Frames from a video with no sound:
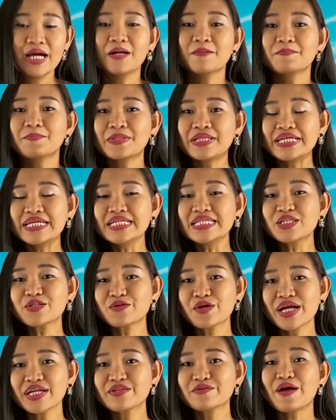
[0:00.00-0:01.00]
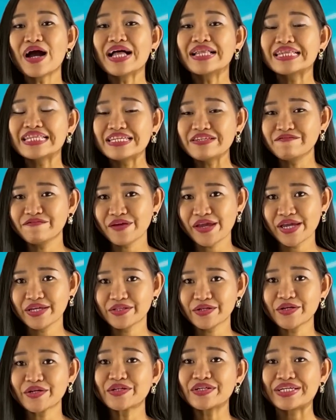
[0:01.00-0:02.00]
please try to
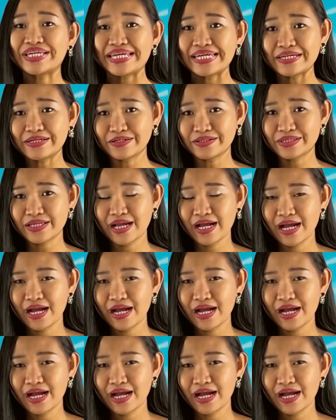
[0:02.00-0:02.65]
alleviate her guilt